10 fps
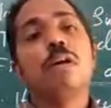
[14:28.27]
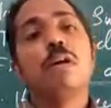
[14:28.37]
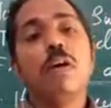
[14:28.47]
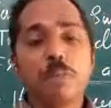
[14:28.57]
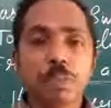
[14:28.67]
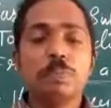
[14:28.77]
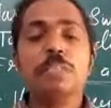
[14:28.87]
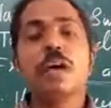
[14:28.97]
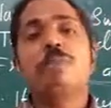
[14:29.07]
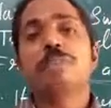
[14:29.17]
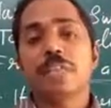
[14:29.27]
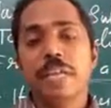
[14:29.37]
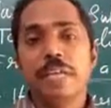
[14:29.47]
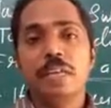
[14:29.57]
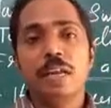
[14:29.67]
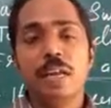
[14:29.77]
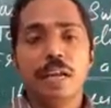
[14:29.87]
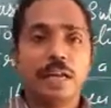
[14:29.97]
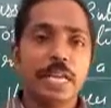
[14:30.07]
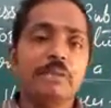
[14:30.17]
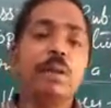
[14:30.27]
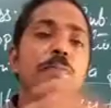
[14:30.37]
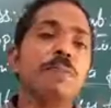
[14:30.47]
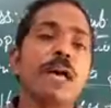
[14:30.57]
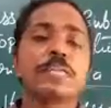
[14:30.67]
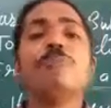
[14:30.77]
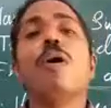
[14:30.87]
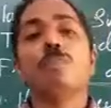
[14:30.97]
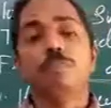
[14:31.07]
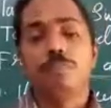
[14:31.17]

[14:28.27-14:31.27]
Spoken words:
overbridge of railway platform,